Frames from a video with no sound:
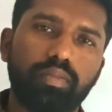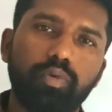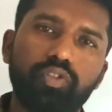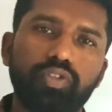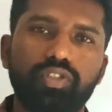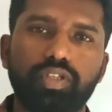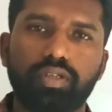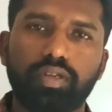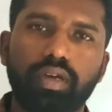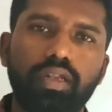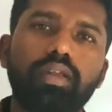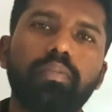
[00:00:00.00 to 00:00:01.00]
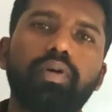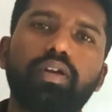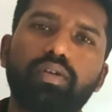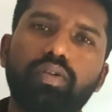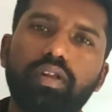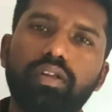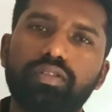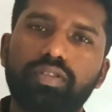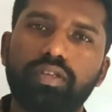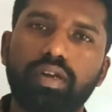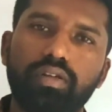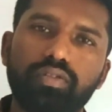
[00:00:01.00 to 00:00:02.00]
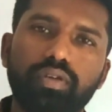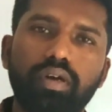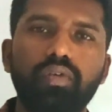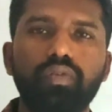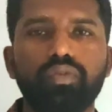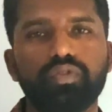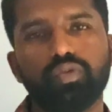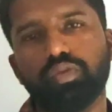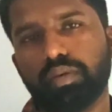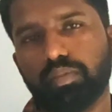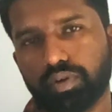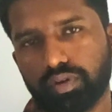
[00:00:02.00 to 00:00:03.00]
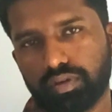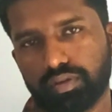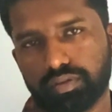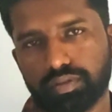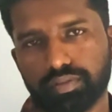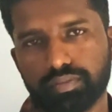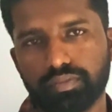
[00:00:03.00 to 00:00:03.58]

position at a particular instant also have two components.